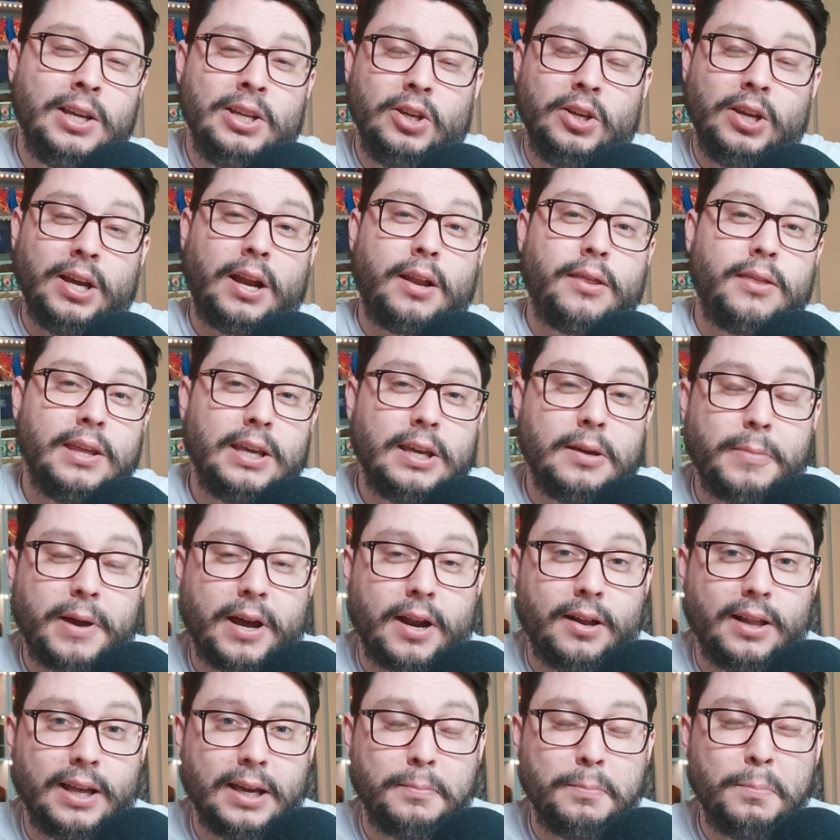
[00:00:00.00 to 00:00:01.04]
You got to think
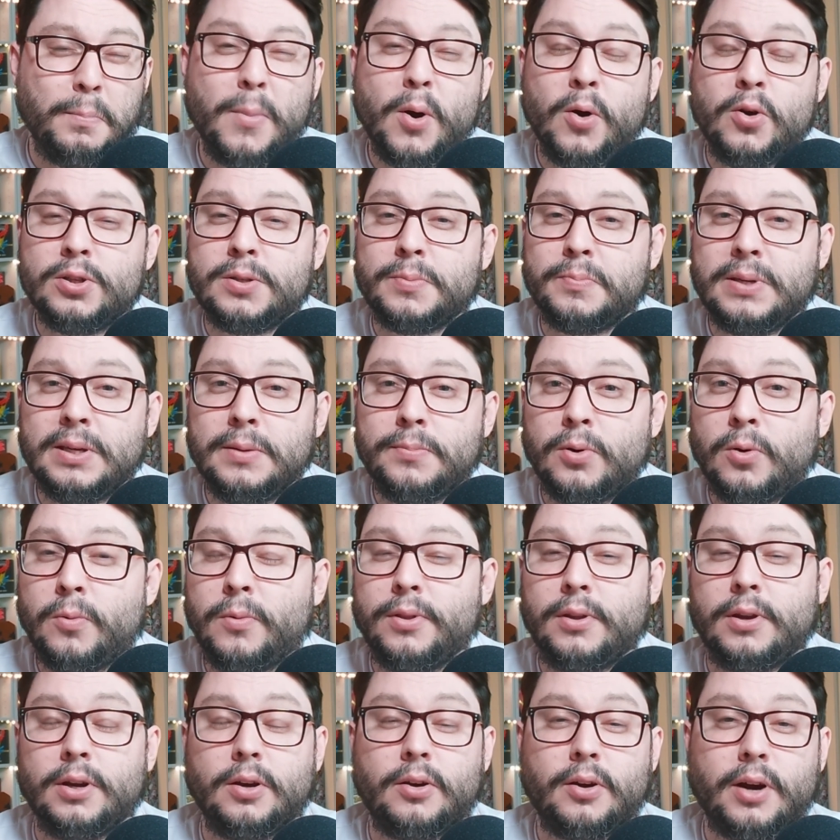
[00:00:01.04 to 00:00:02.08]
about it. Like most people,
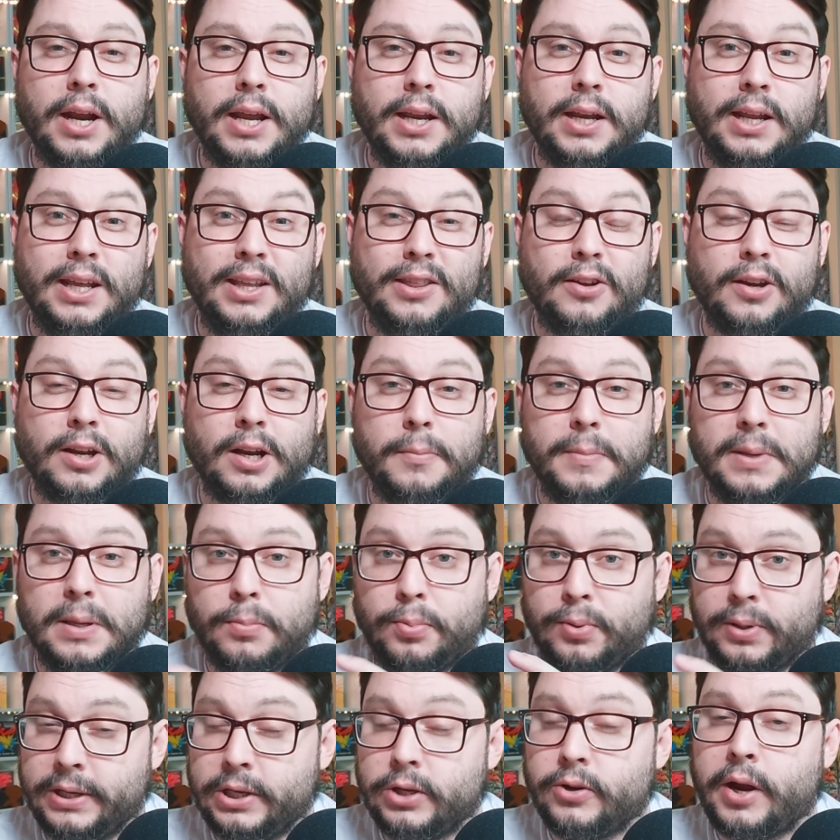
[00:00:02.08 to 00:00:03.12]
when they're grading, they're going to be
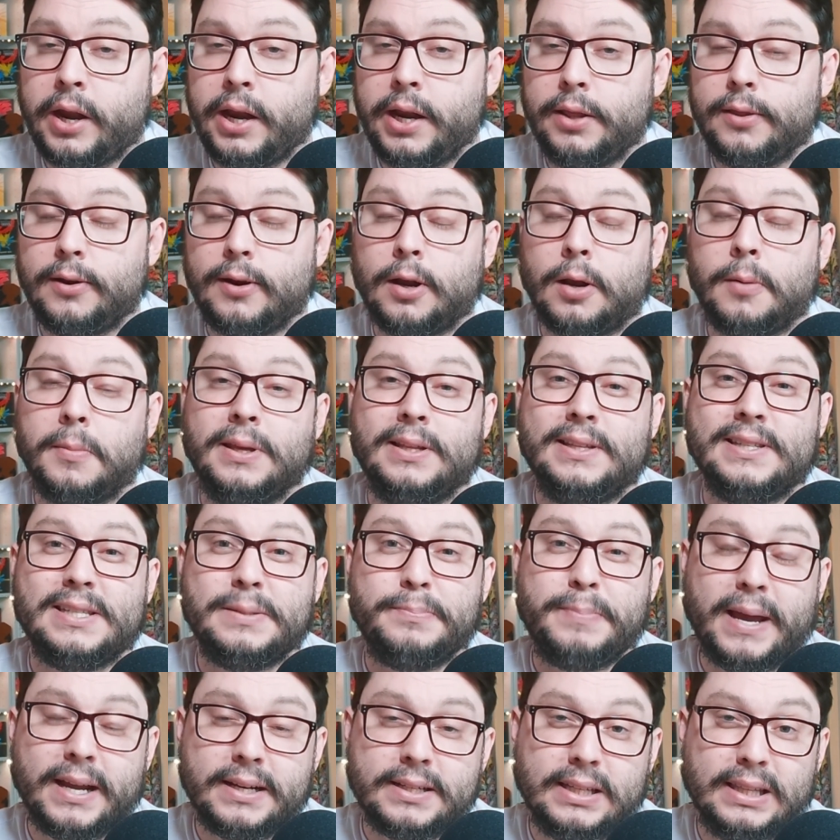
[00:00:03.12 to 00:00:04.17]
pre-grading, they're going to be
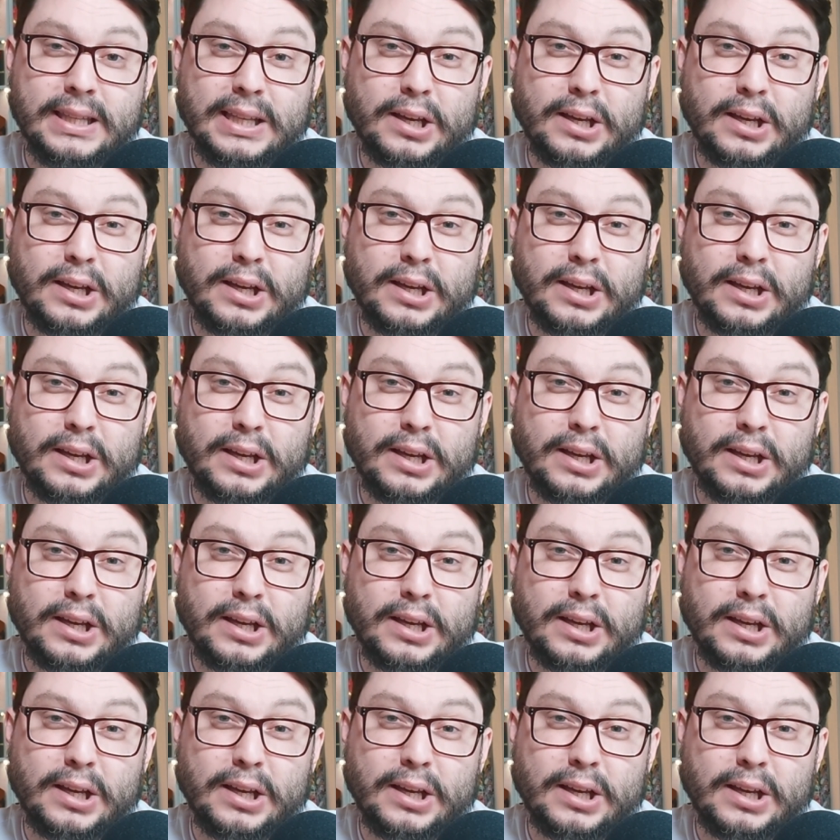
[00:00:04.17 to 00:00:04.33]
inspecting